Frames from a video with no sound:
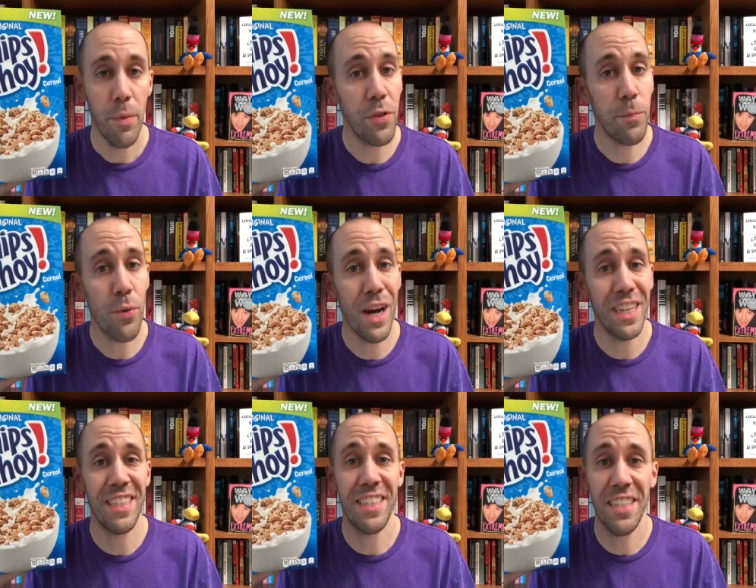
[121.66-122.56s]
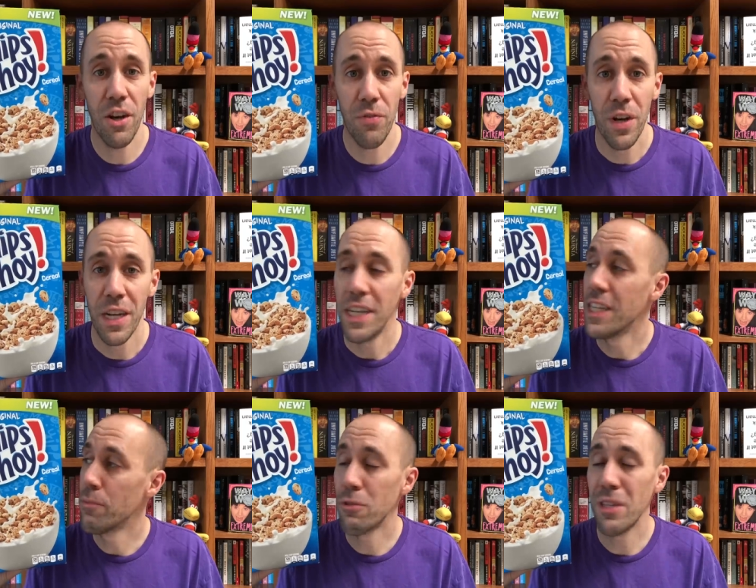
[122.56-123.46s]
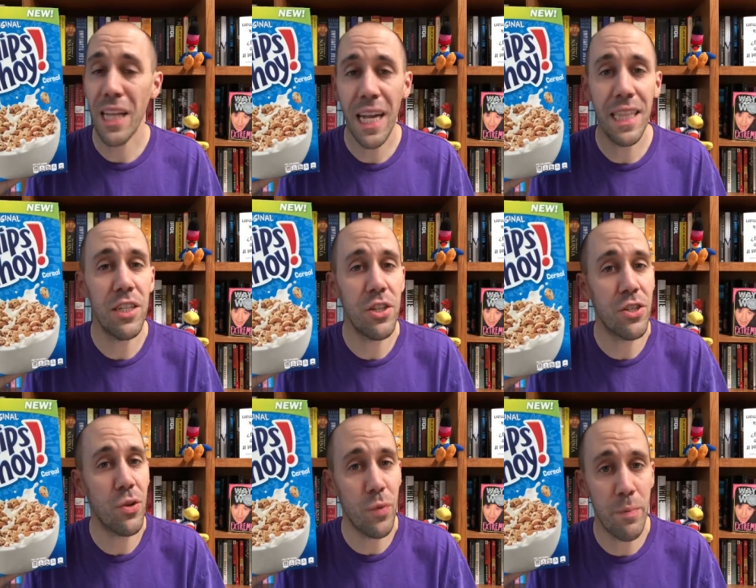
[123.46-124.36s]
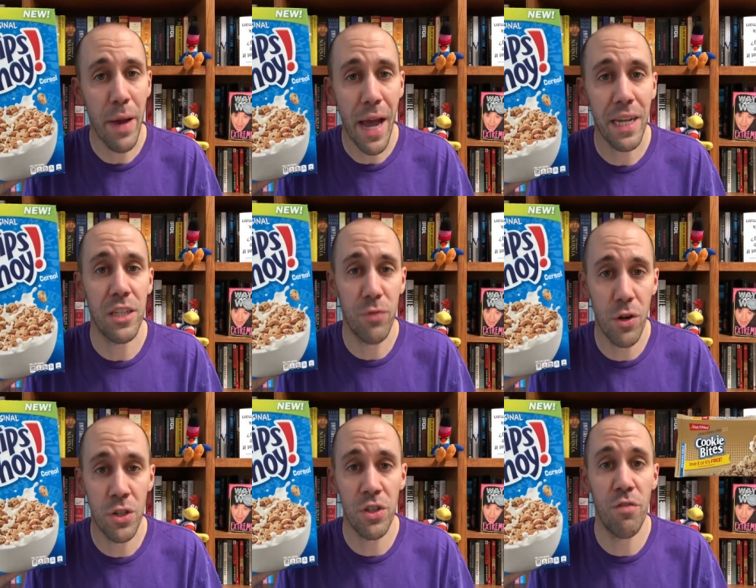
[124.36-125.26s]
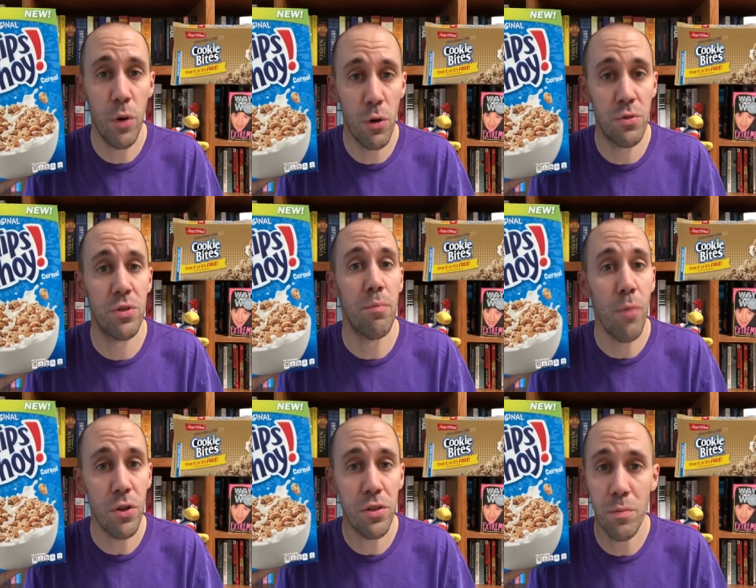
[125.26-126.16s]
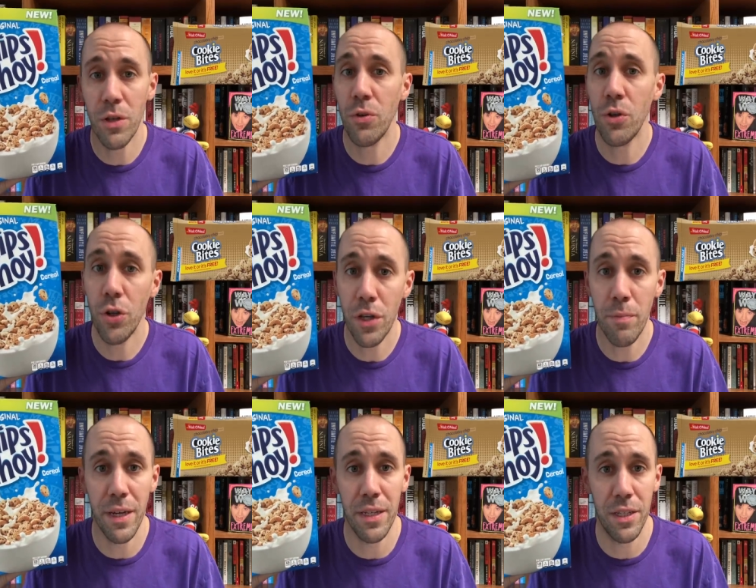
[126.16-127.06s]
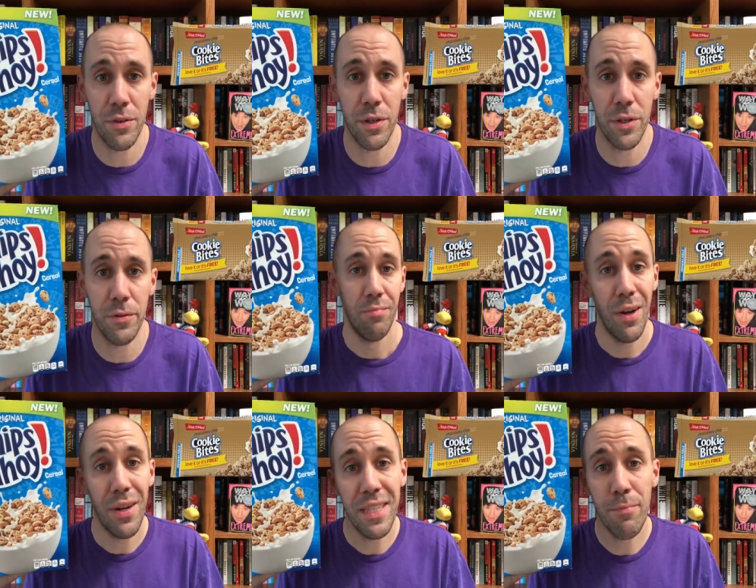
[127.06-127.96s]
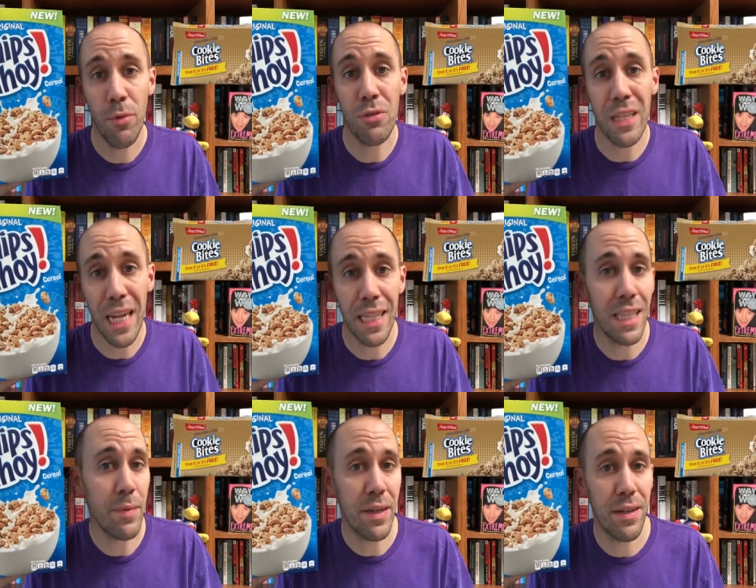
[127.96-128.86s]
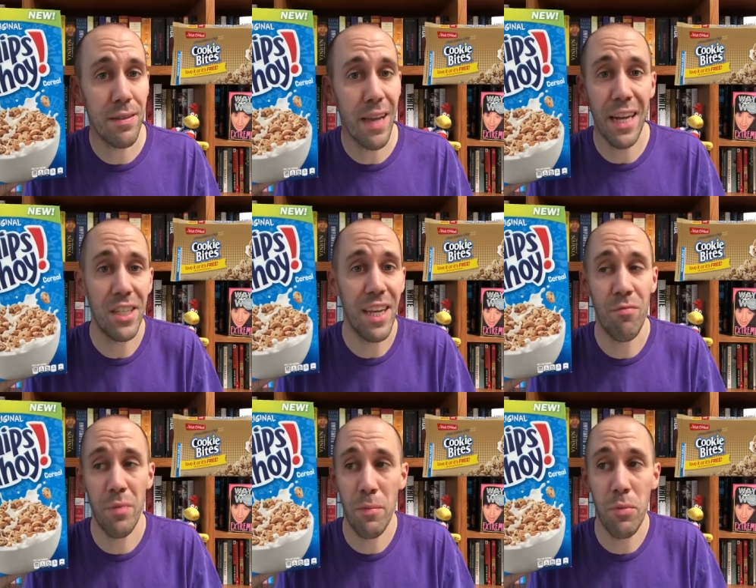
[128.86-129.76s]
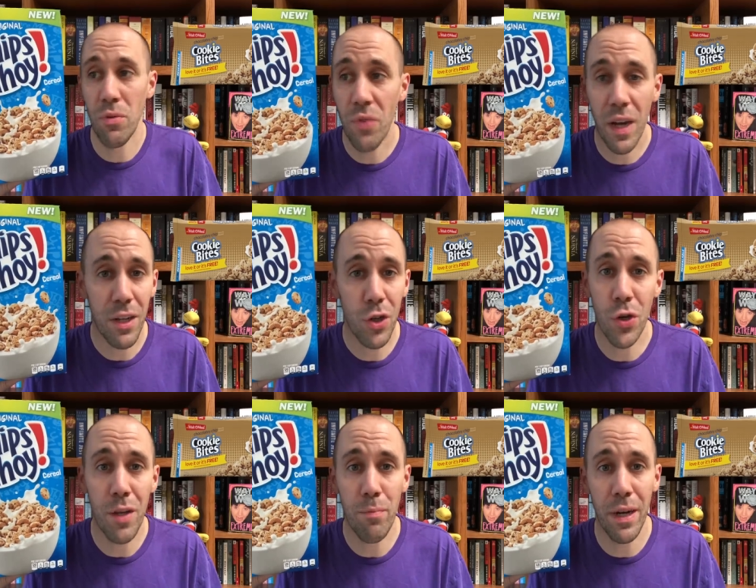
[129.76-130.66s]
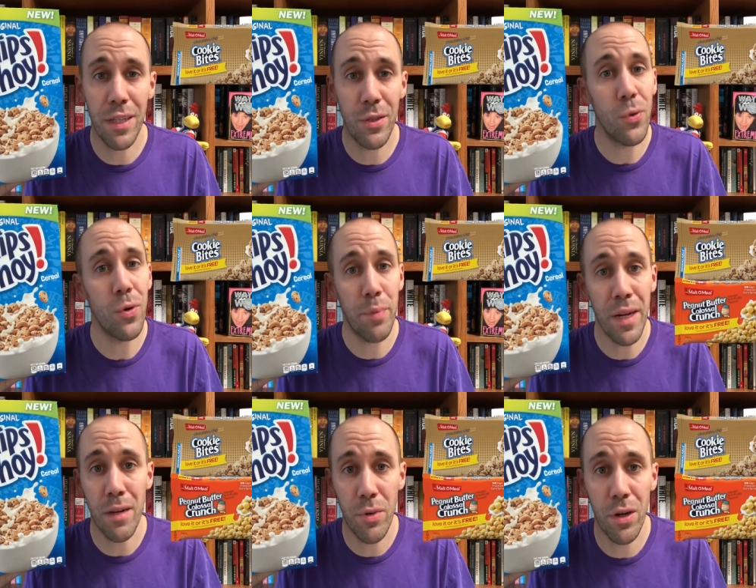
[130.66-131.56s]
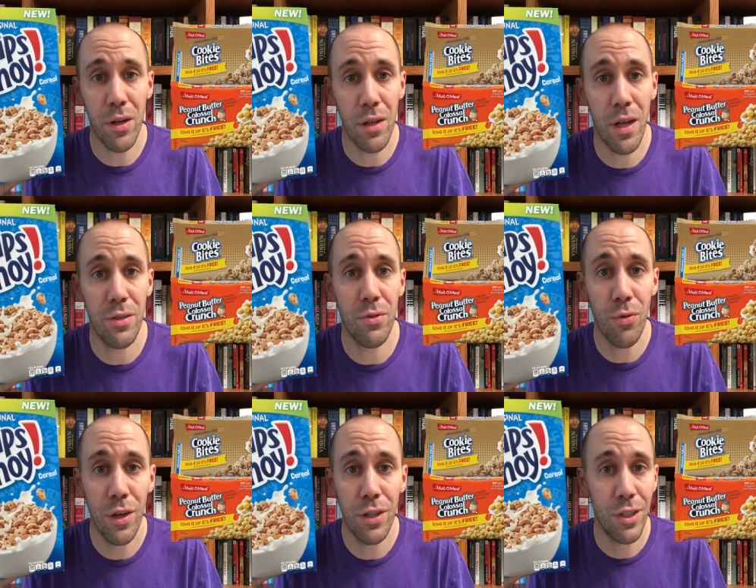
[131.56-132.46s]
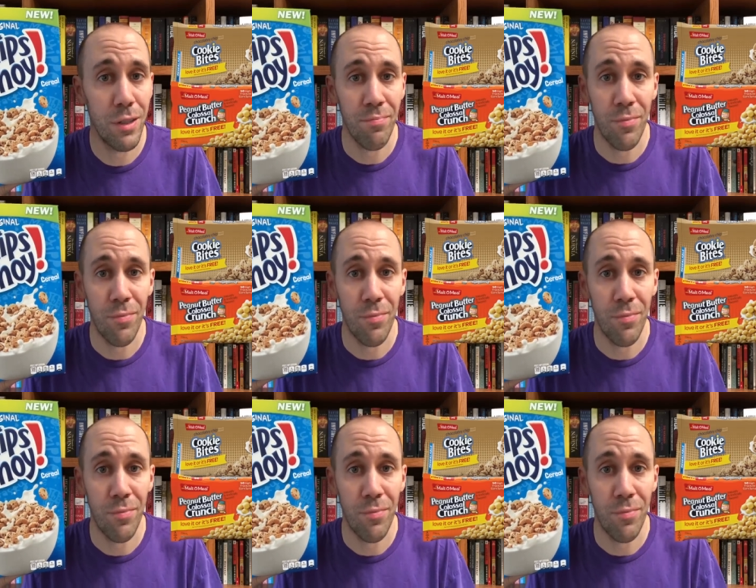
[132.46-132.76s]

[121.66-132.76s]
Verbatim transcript: But the product itself is most likely just a repackaged version of Post Malt-O-Meal Cookie Bite cereal. Now I say most likely because I actually haven't been able to find Cookie Bites or Peanut Butter Colossal Crunch